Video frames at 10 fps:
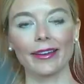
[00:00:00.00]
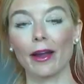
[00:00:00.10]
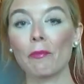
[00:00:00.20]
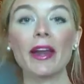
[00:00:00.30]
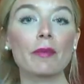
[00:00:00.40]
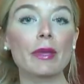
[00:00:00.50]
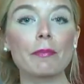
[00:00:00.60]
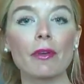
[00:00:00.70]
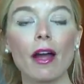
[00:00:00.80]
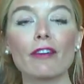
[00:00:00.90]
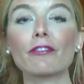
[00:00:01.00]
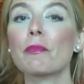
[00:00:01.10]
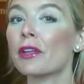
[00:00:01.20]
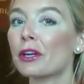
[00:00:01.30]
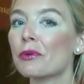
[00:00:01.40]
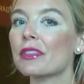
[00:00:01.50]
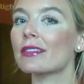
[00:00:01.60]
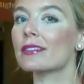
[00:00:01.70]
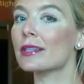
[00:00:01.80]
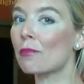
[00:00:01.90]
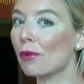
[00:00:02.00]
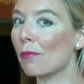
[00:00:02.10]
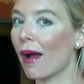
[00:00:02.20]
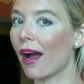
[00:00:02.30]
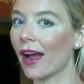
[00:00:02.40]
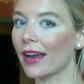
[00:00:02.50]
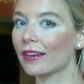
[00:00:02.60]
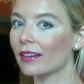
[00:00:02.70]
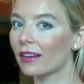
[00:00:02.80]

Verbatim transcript: Now, many people are familiar with the symbol pi,